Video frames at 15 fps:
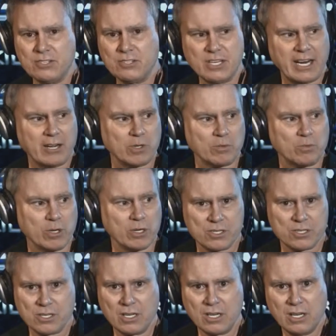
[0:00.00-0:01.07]
That's not how it
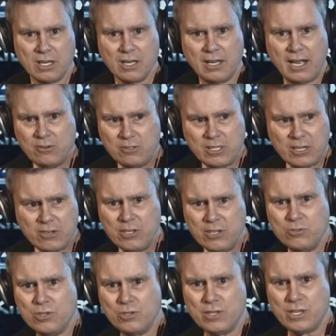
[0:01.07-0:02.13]
works. How dare
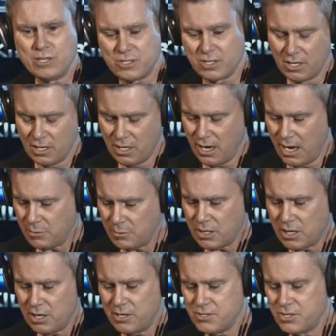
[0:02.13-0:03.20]
you do this? I'm going
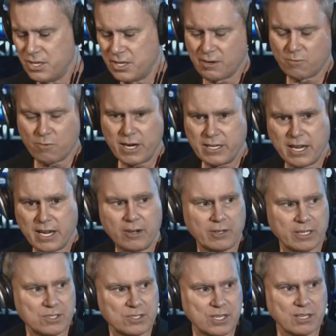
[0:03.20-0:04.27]
to call CNN right now
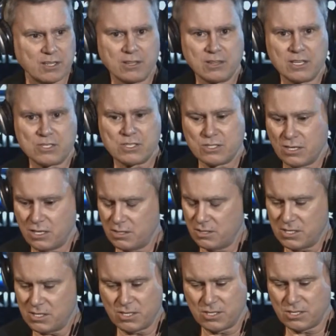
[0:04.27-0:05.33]
and say that this
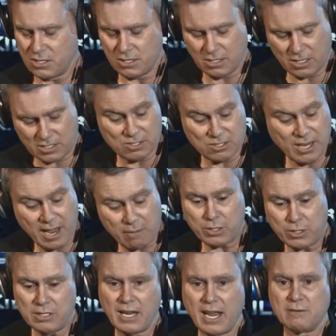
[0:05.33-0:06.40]
has
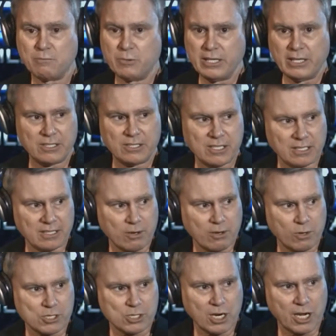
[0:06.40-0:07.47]
happened, and we need to take that
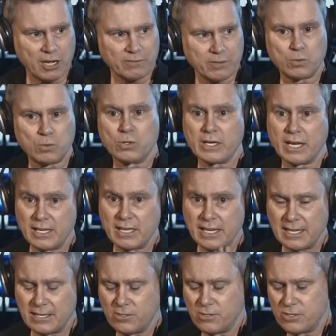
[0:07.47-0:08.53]
question off the board, and they
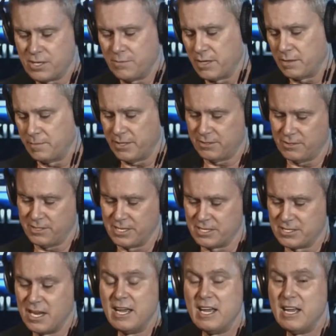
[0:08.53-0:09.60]
need to do something about their
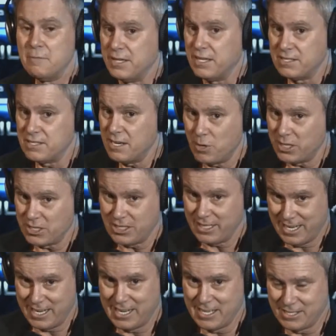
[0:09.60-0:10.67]
leaks. But that's not what she
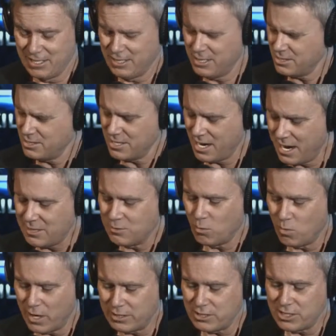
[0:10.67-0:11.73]
did, is it? That's not
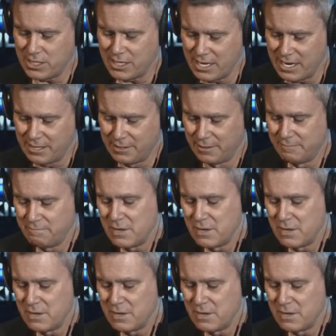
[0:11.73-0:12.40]
what she did.